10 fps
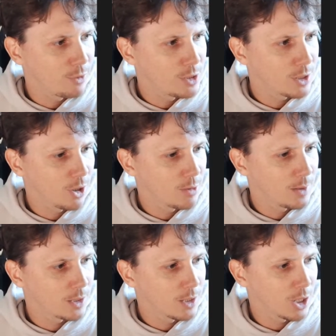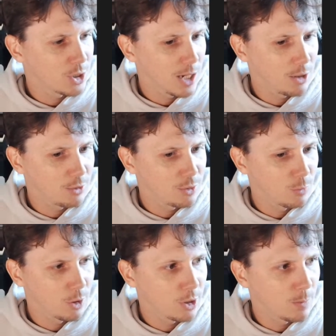Just hard to make the touchdowns
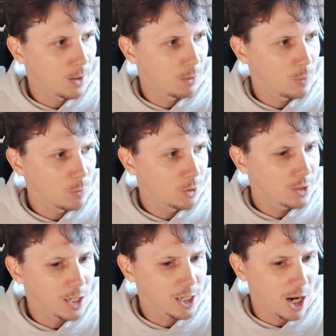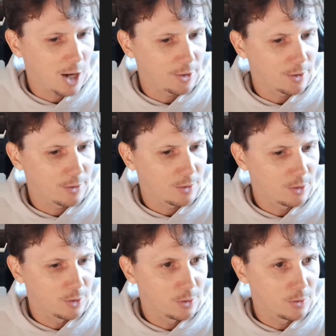work. But we will take Goddard,
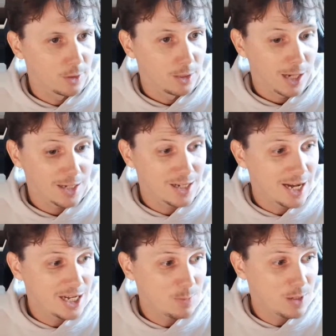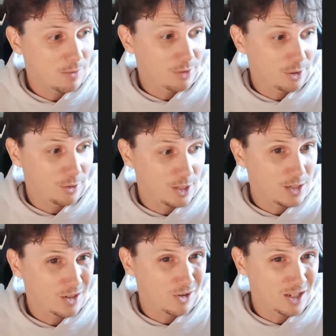who has an ADP of 30.
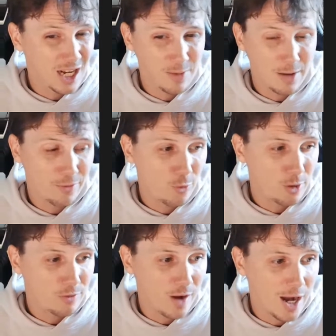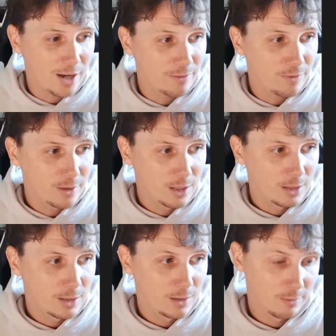So to get him at 45
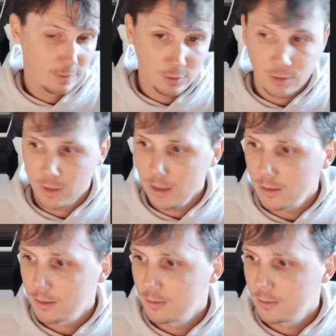feels unique.